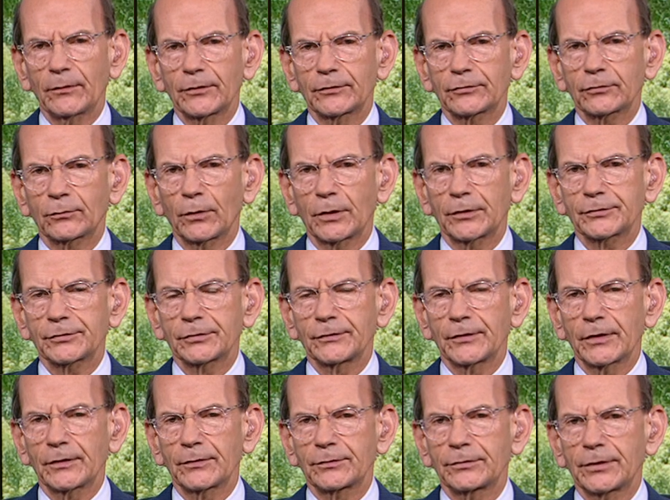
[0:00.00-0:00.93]
this question
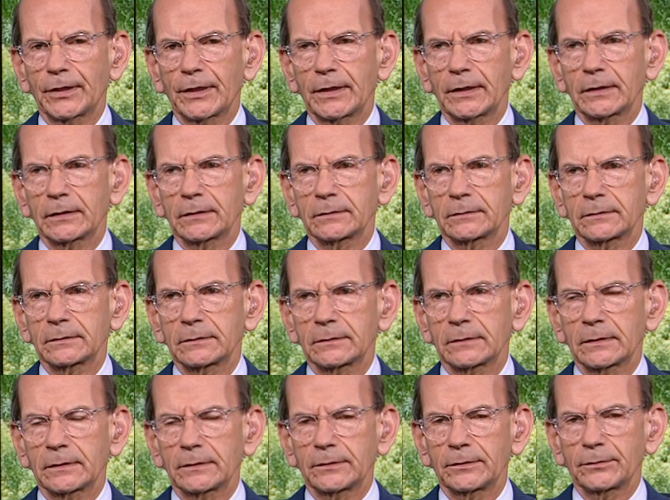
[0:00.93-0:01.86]
the other day,
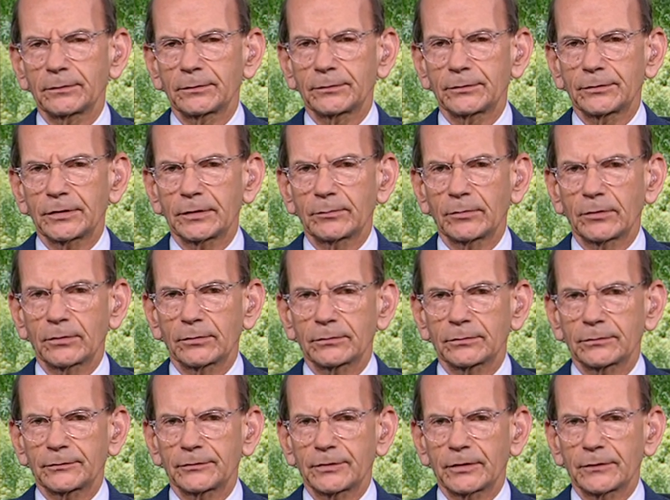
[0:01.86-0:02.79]
and you and Tebow
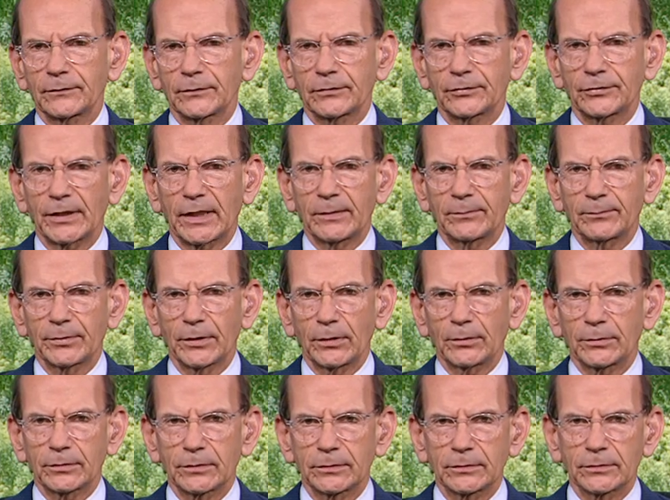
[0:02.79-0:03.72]
are sitting in the same
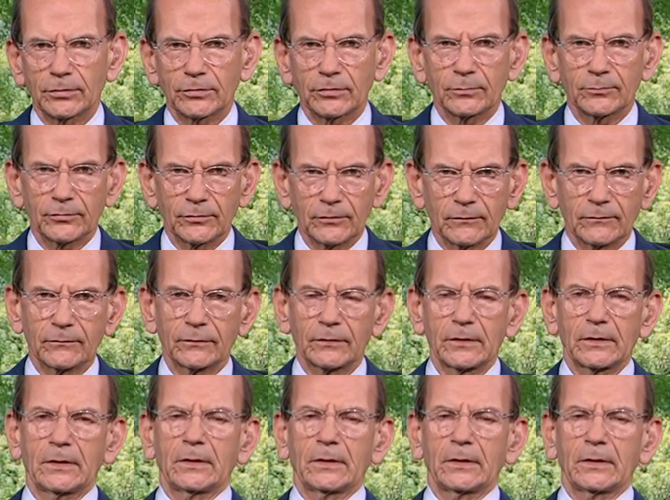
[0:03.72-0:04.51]
boat in terms of